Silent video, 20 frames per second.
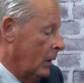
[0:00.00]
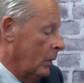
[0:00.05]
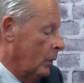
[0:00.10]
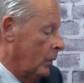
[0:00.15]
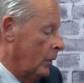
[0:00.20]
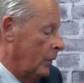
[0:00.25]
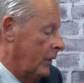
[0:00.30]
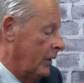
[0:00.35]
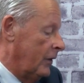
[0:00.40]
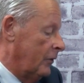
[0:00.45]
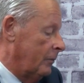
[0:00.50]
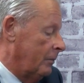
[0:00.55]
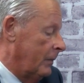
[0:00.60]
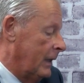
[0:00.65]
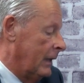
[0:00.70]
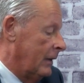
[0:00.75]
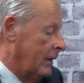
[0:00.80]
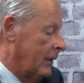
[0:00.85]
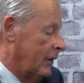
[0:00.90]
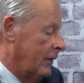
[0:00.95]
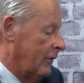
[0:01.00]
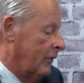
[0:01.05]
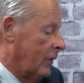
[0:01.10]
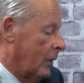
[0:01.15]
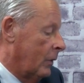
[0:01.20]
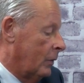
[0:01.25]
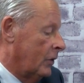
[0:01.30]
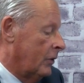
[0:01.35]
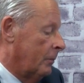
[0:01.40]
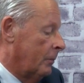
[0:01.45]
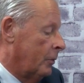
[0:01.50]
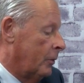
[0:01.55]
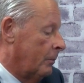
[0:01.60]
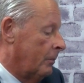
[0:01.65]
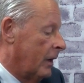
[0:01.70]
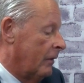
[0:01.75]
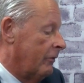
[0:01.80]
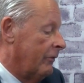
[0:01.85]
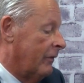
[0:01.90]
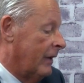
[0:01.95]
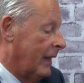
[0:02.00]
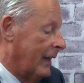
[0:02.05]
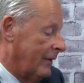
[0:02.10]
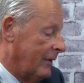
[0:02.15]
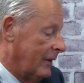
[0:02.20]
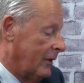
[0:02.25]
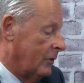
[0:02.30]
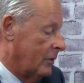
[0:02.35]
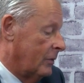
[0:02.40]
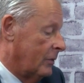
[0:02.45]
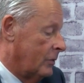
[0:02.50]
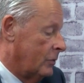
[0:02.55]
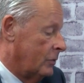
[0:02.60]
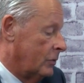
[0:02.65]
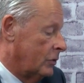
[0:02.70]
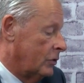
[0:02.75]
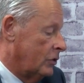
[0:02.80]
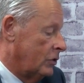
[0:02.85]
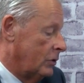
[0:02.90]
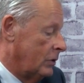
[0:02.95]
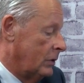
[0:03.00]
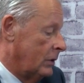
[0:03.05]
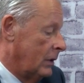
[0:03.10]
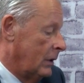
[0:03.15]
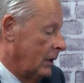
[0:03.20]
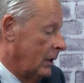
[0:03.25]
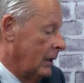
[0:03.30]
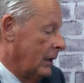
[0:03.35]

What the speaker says: would this mean that if I were to put my flat into an auction,